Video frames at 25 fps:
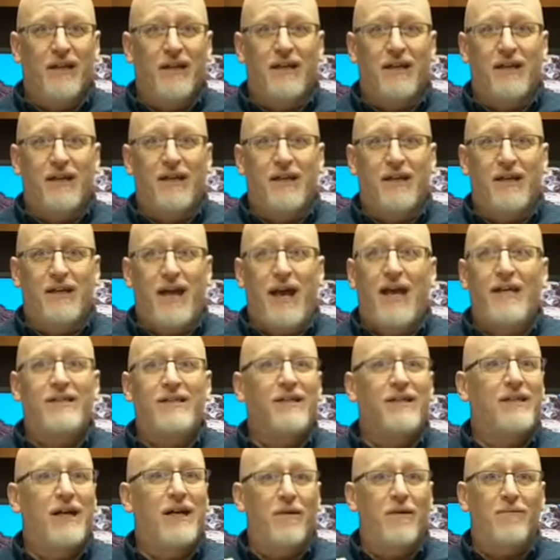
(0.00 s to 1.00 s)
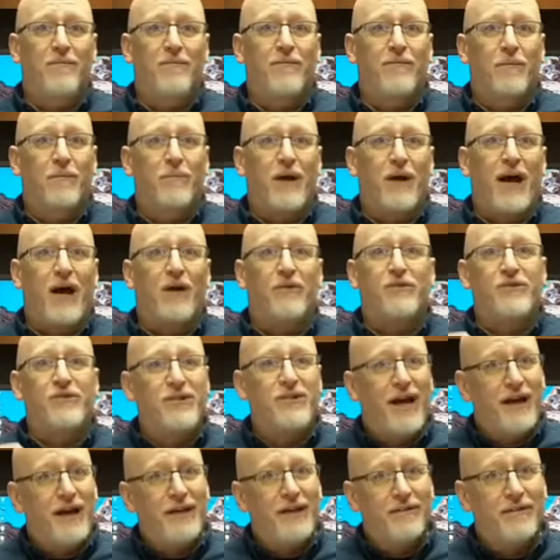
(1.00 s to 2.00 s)
It, it has to come from
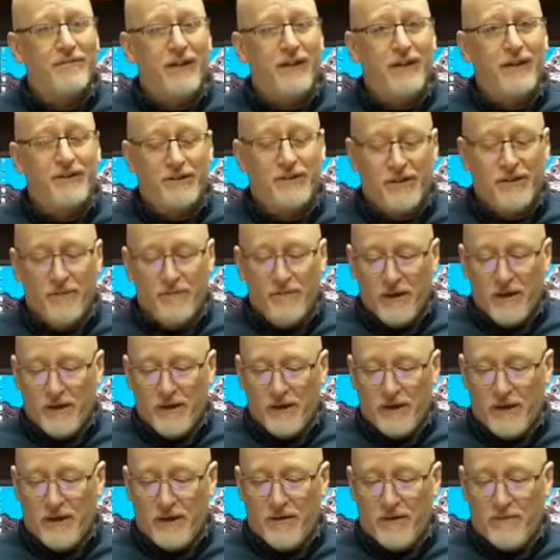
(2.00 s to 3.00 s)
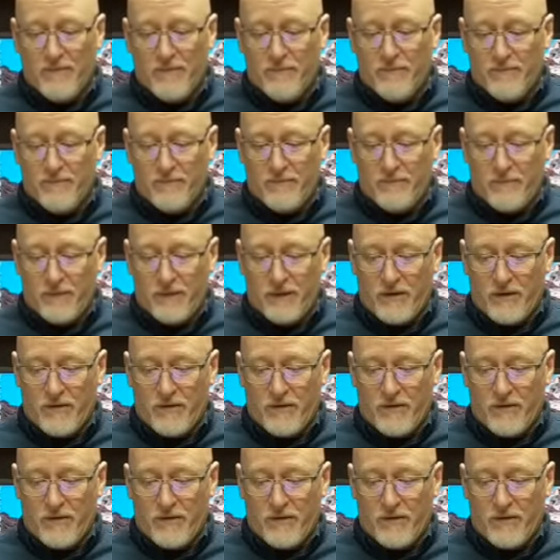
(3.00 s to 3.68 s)
outside of us. Um,